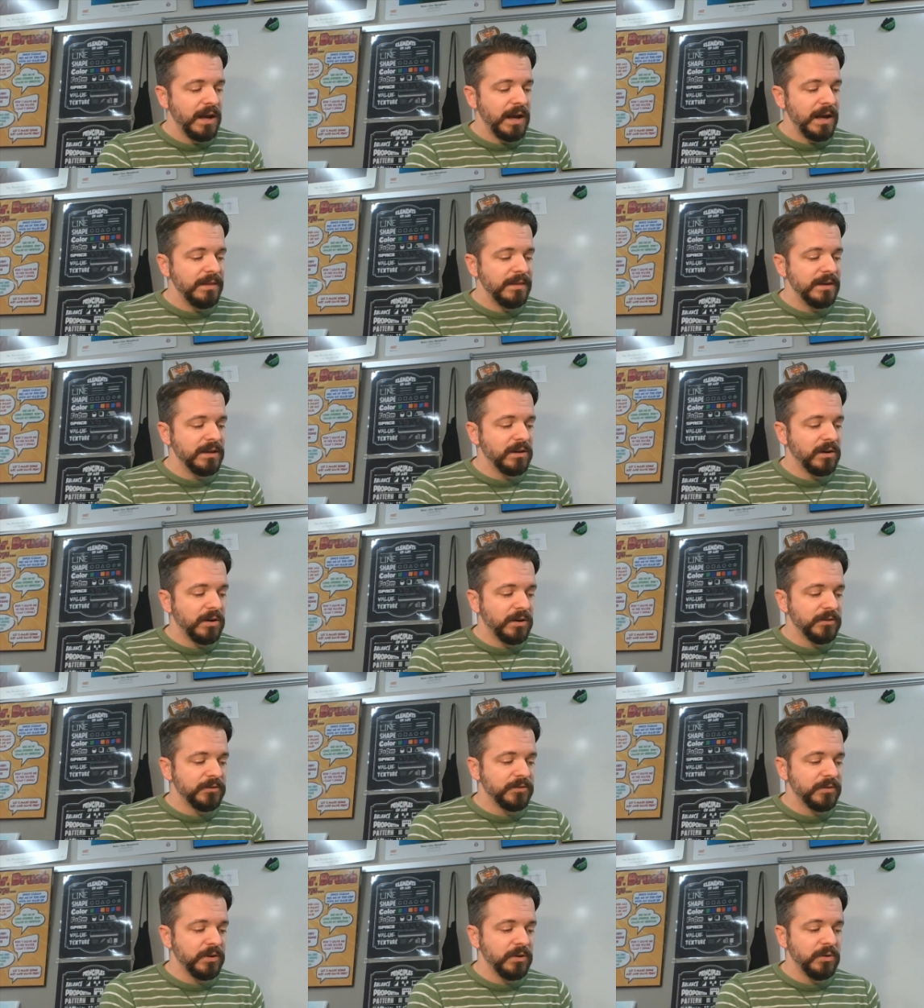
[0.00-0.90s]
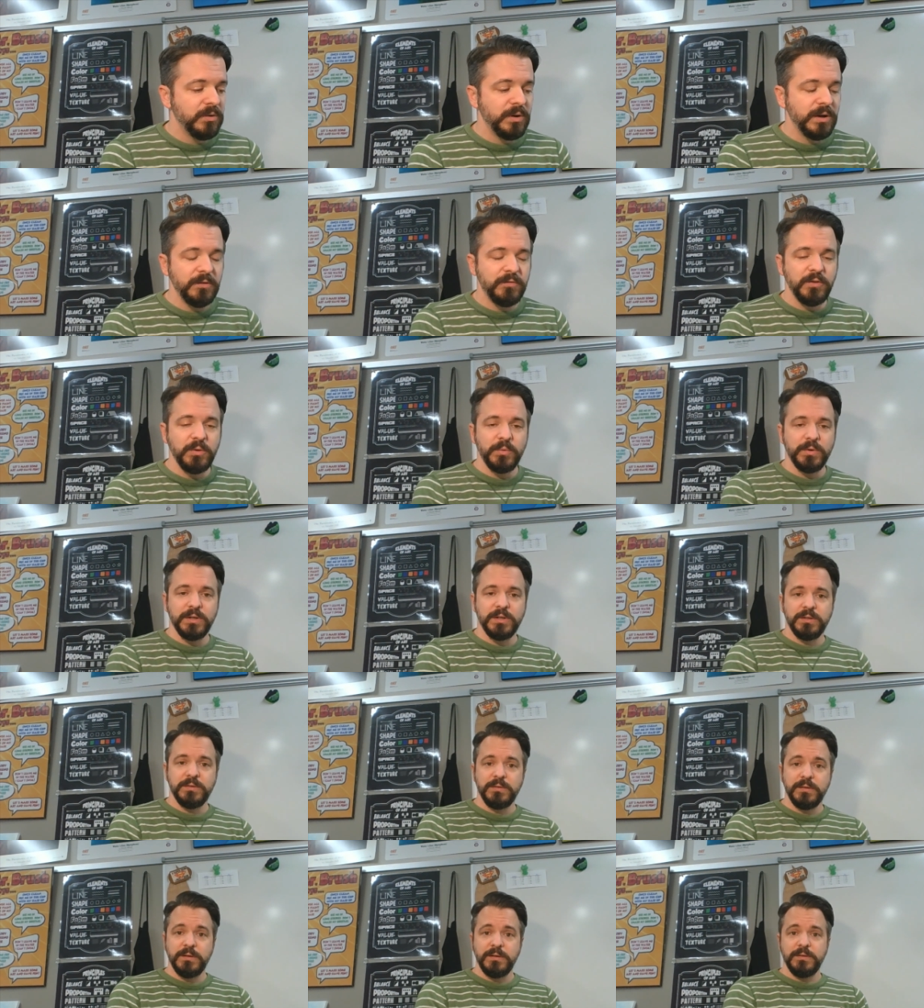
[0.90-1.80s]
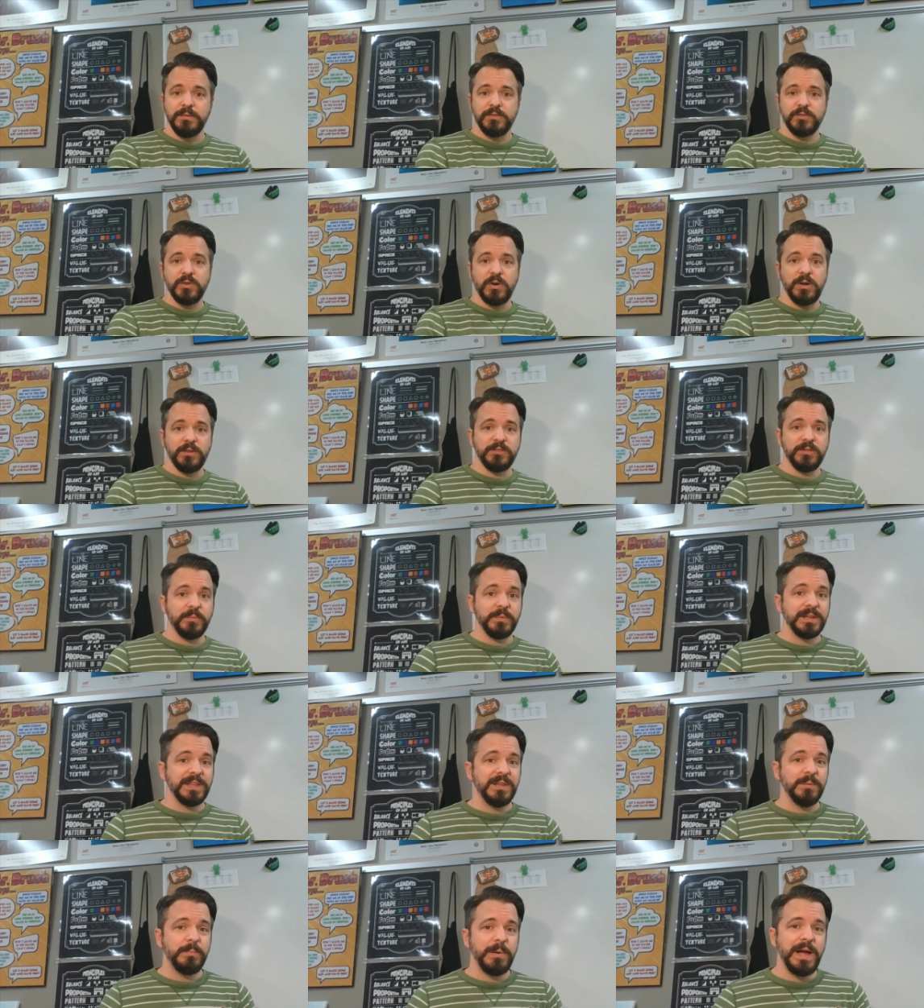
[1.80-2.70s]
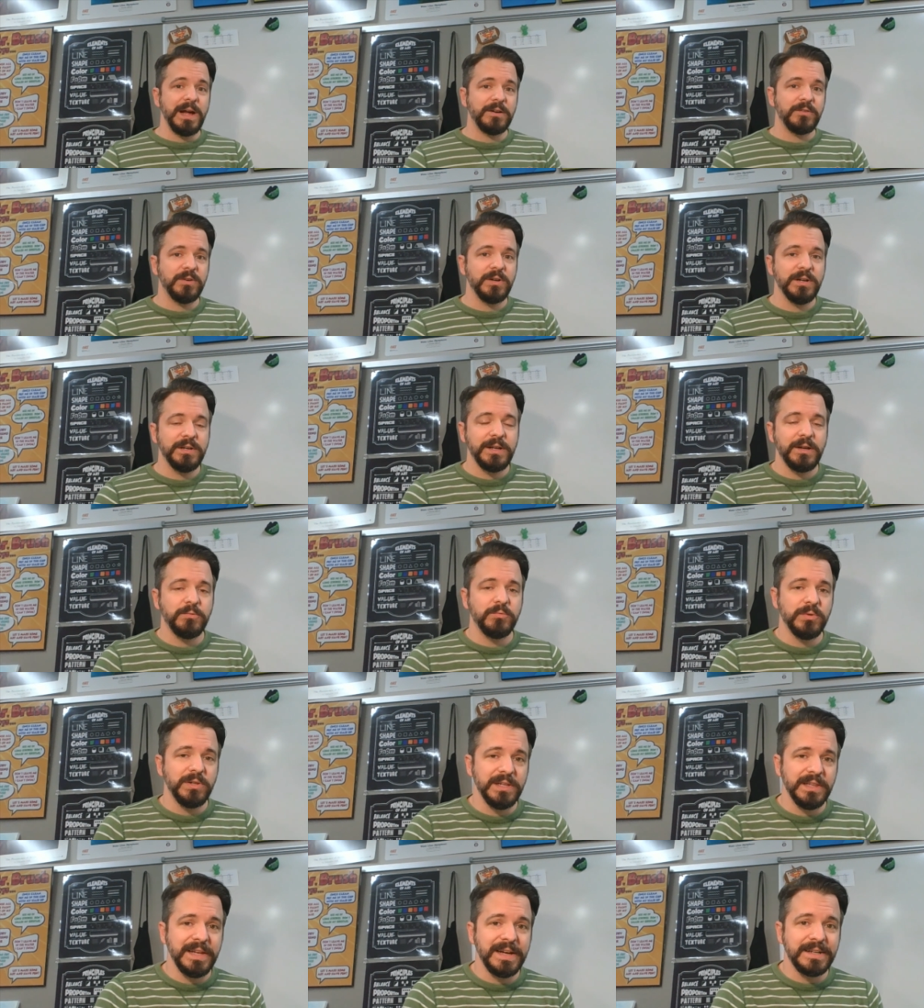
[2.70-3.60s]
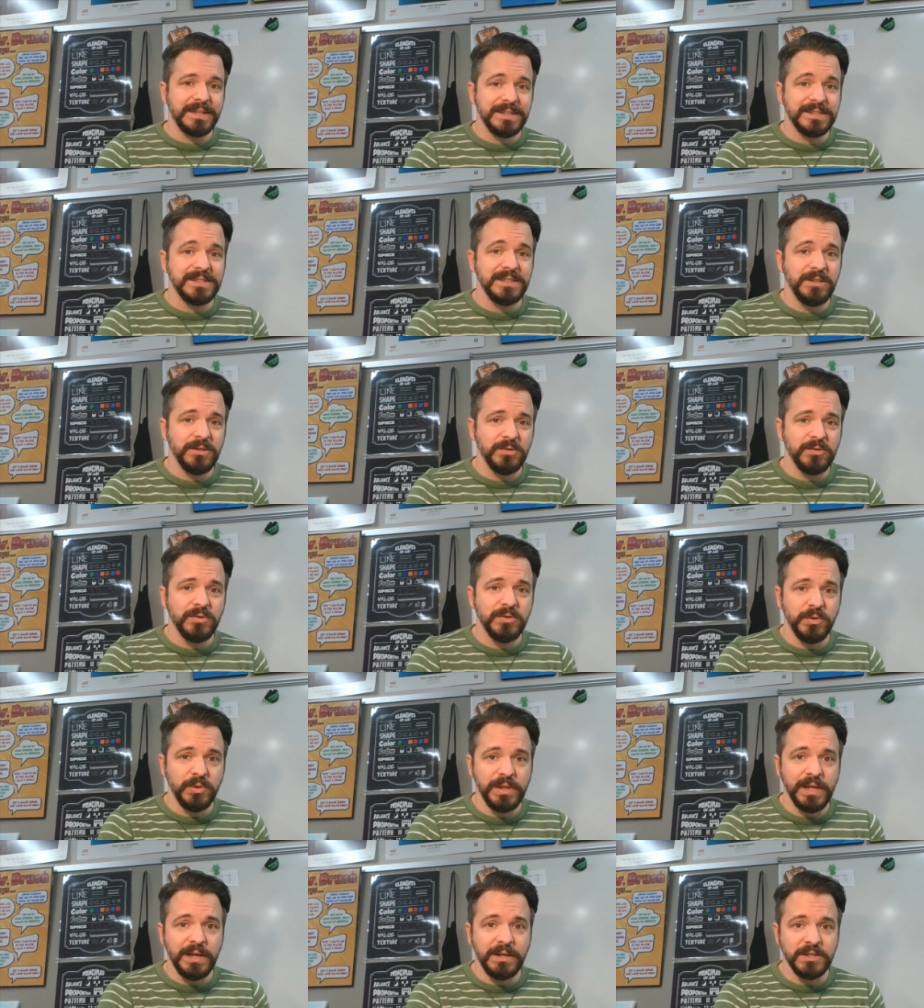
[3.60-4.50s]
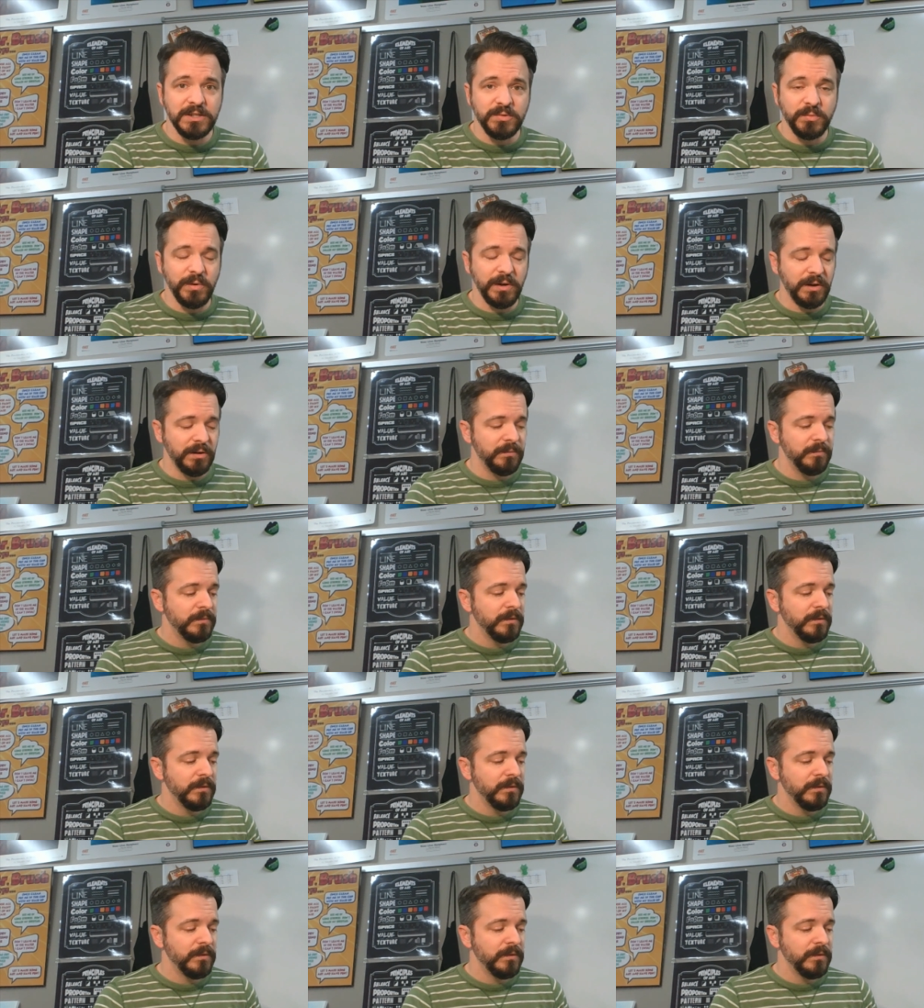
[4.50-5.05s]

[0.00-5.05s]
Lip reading: And then also, if you want to draw something in the background, I'd really like to see you do that as well.